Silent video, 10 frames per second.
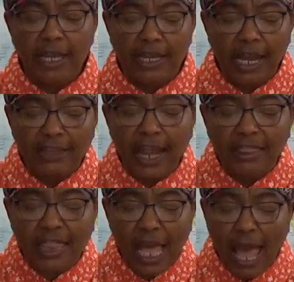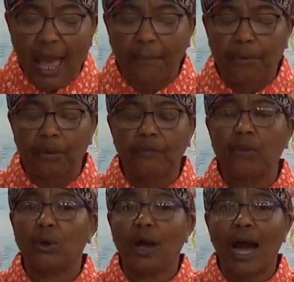Let not the apple of
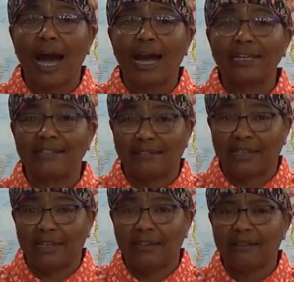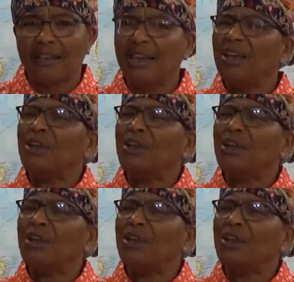your eyes cease.